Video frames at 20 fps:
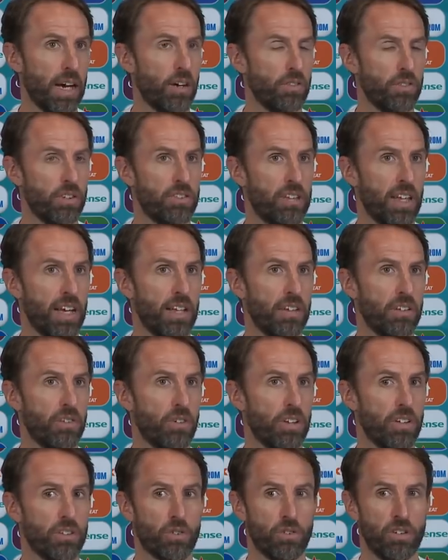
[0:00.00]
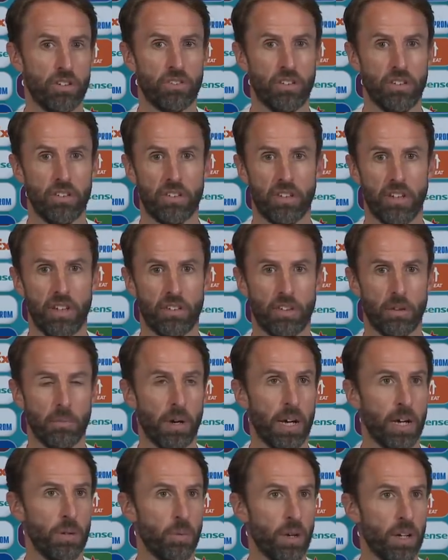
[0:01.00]
Obviously, Andreas Christensen is the
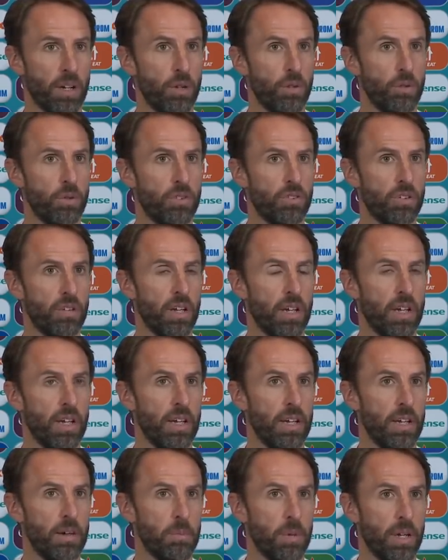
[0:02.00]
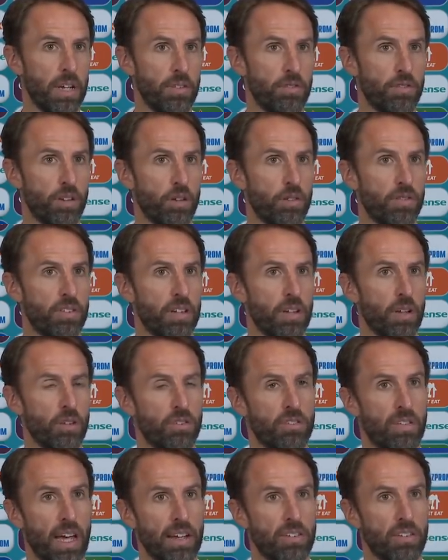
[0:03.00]
main one who's been involved in those
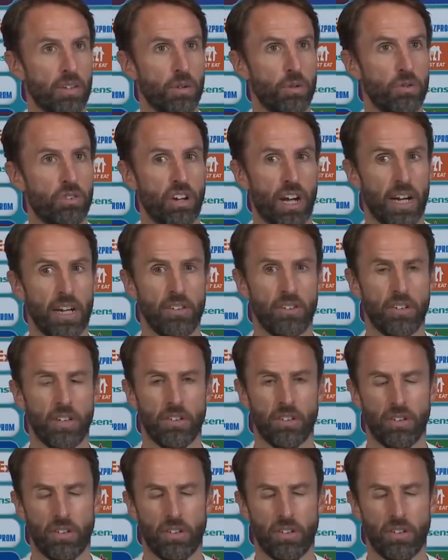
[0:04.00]
tactical changes.